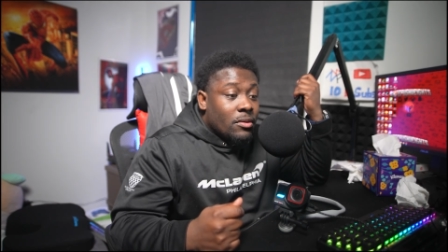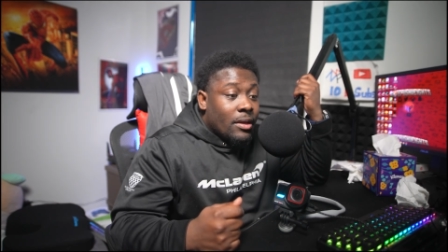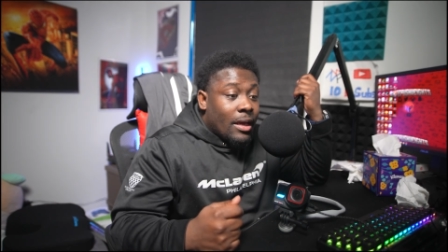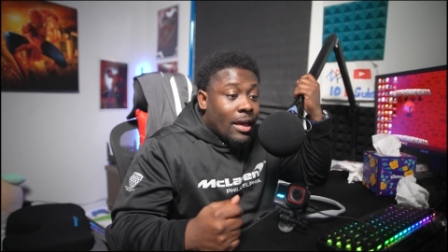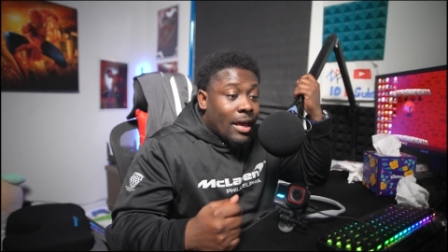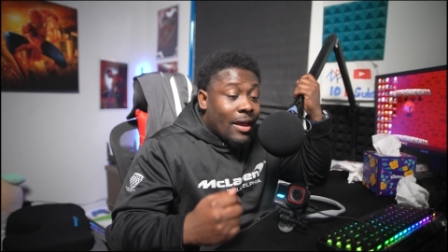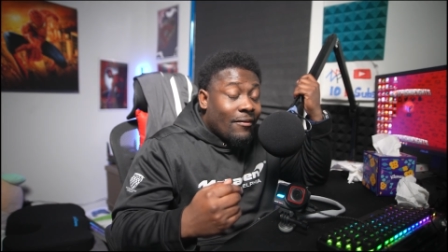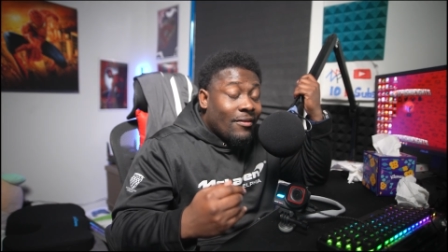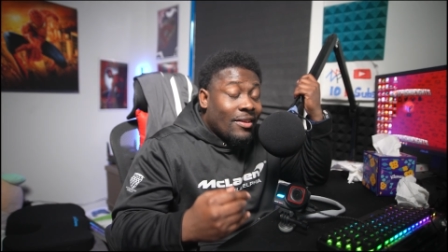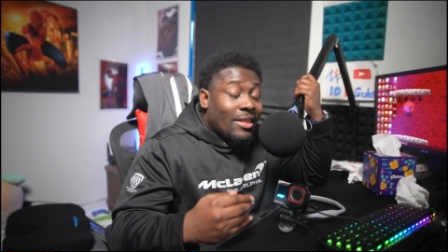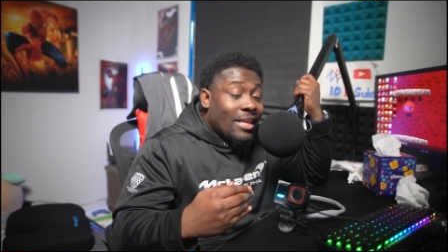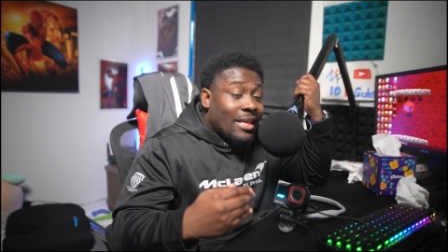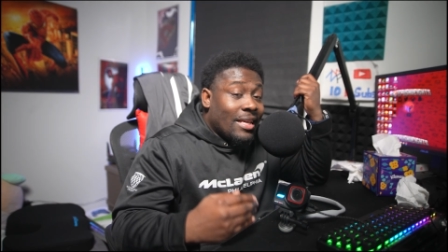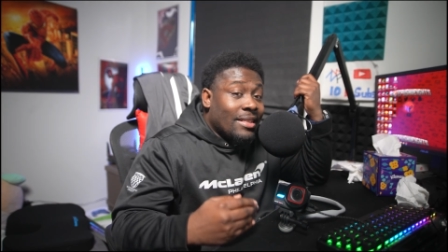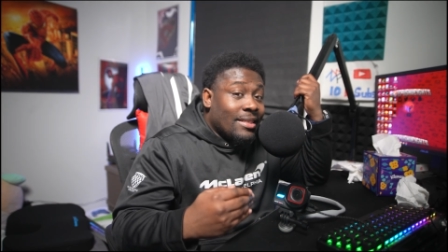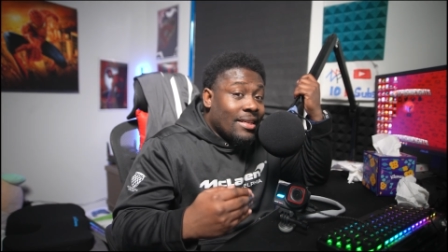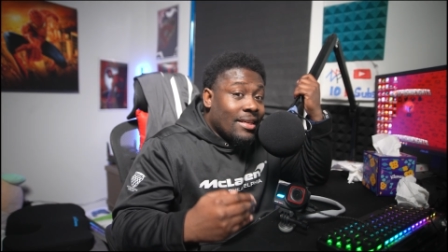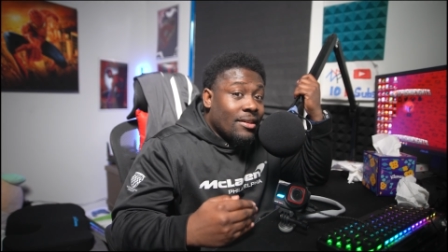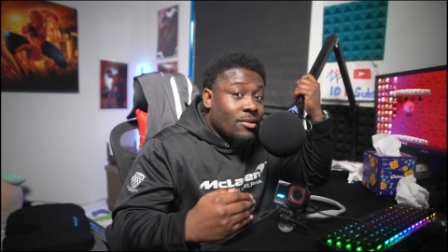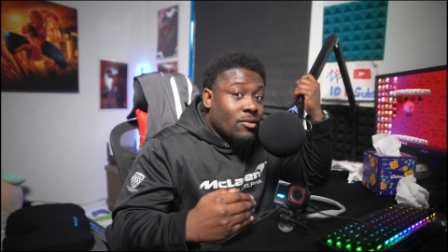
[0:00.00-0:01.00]
having the
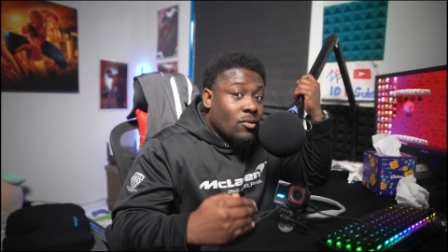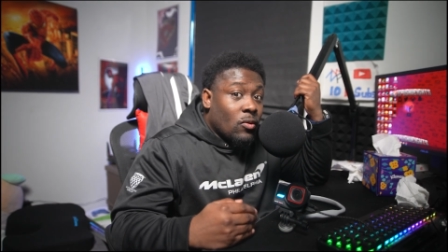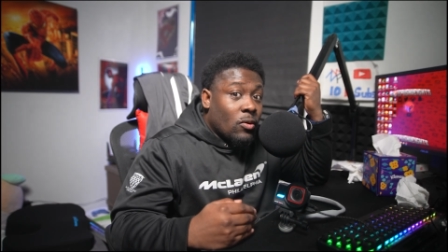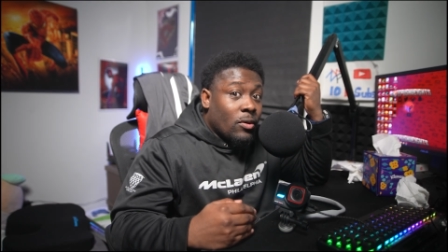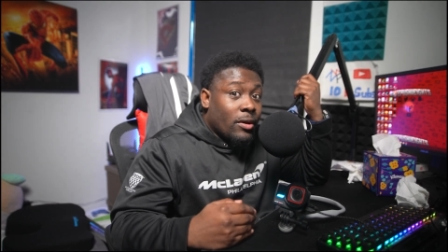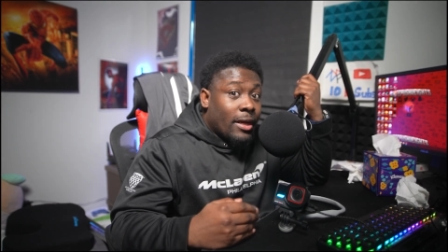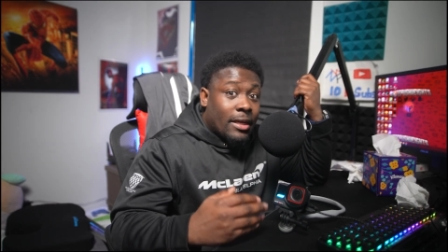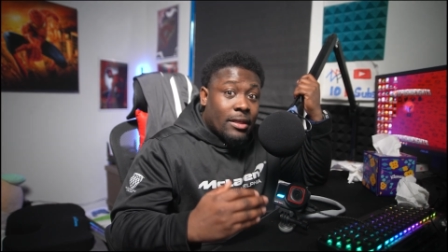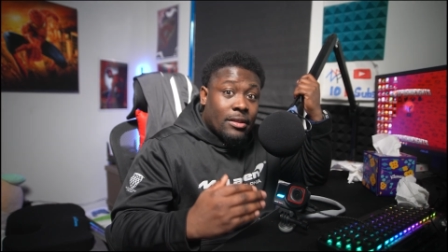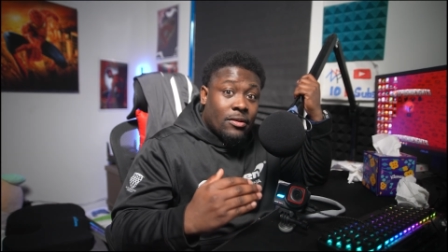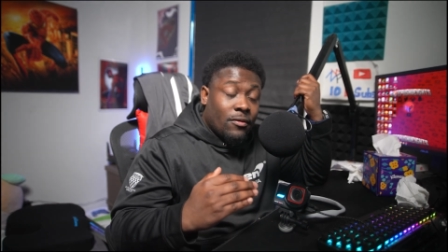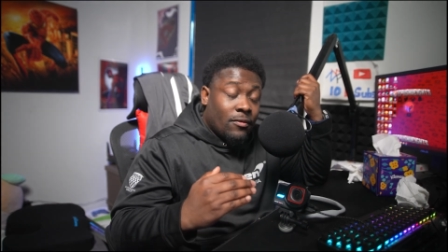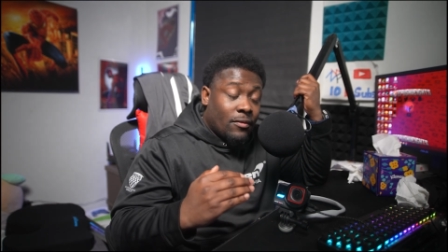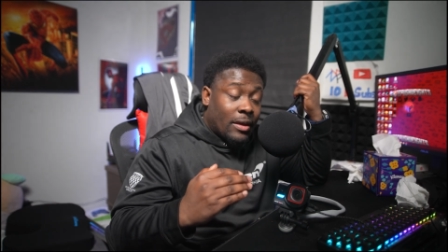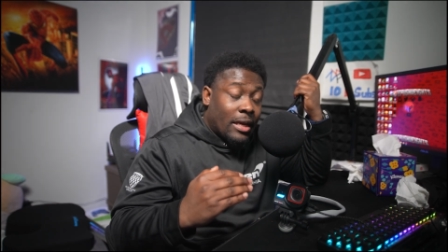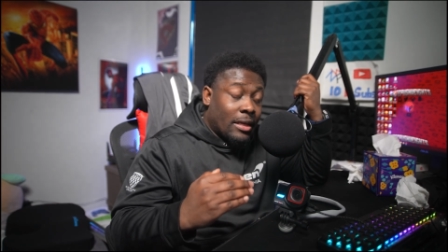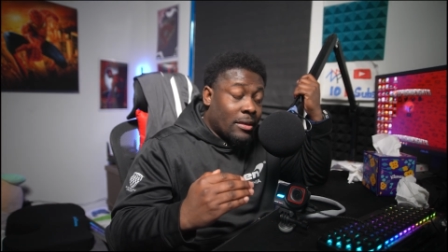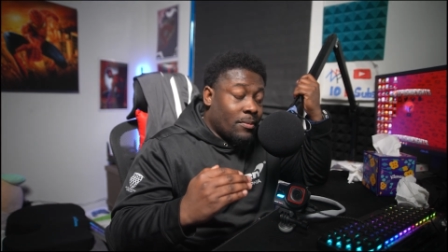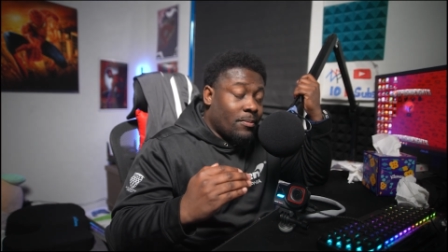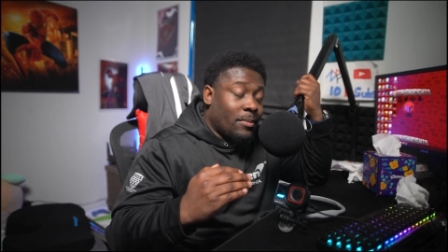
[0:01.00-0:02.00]
antennas on as to
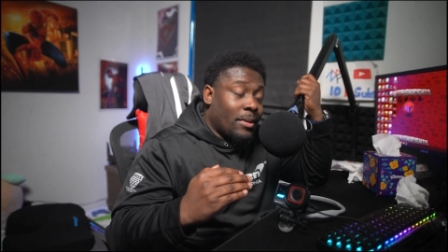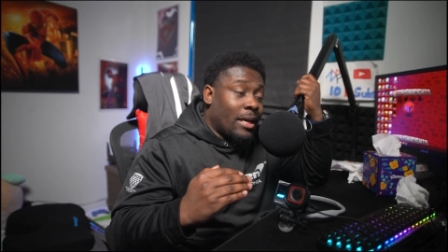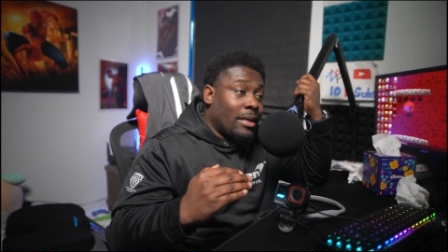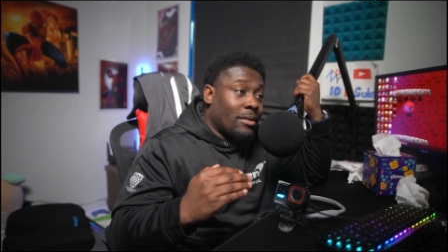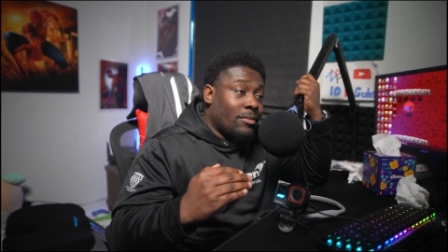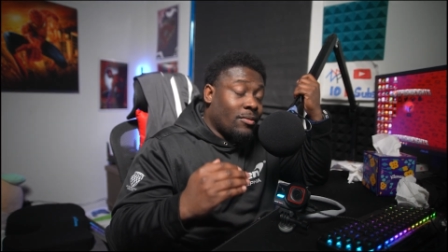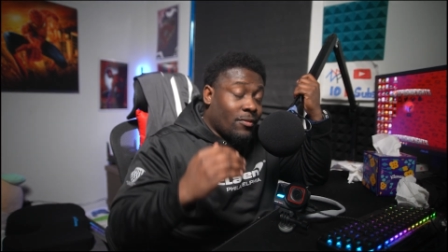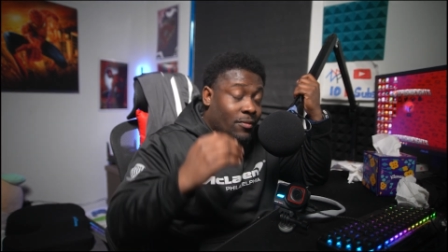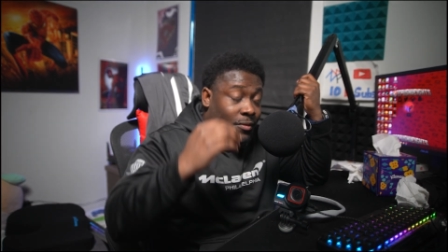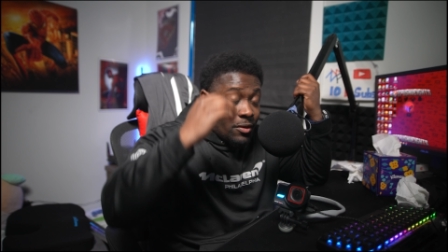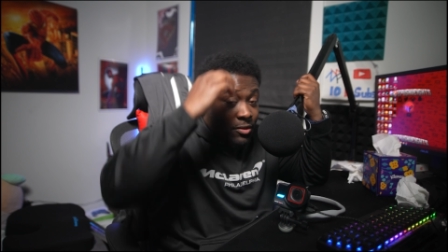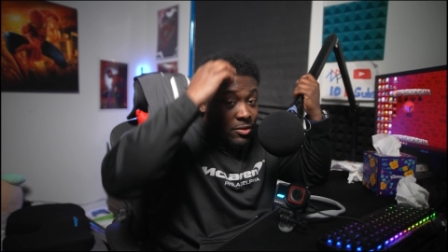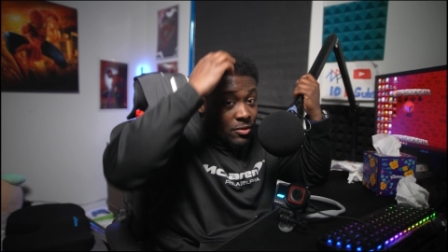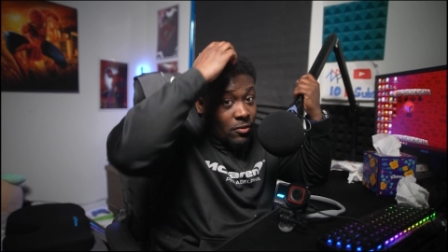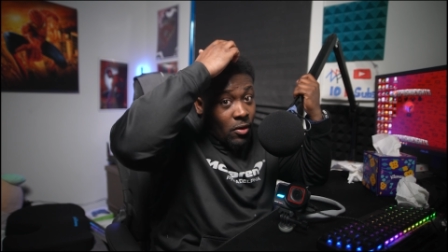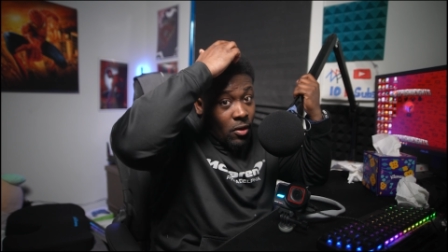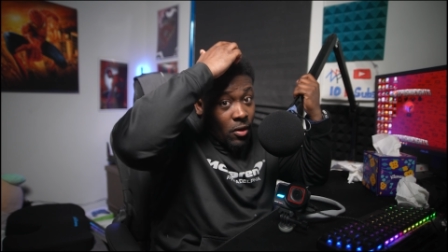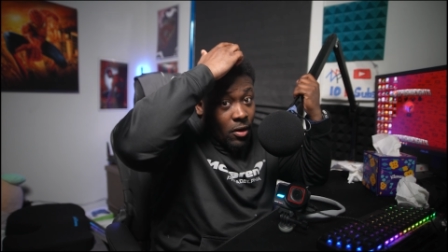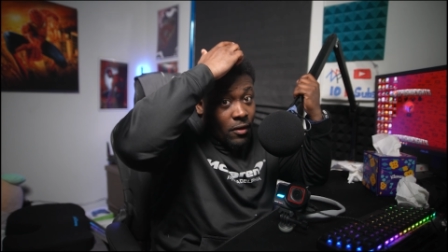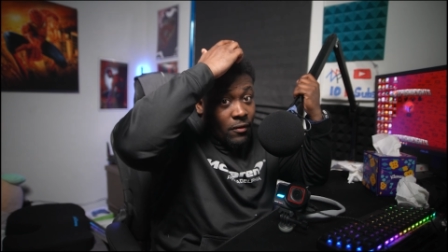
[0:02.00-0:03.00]
as as referred to
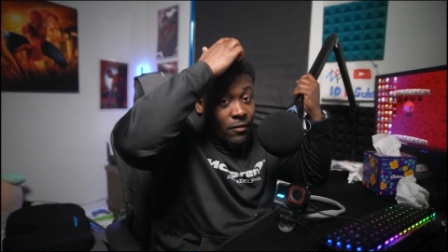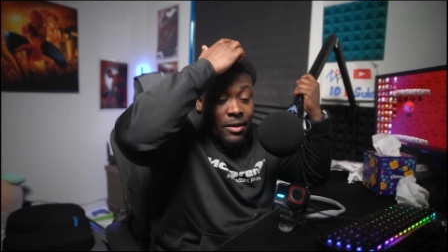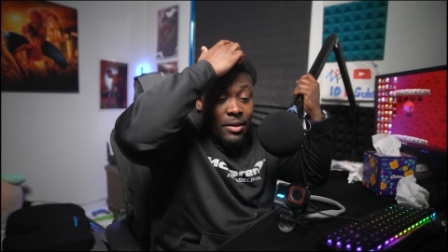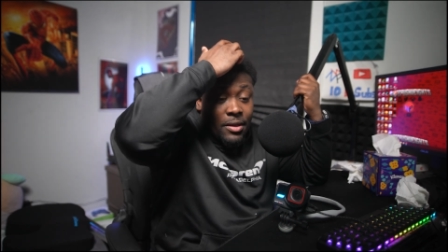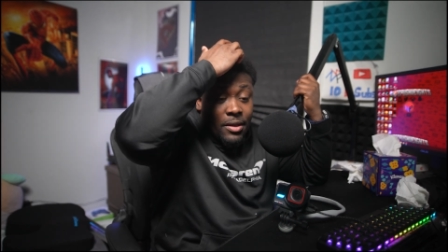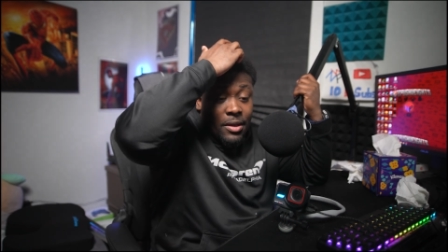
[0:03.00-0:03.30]
off.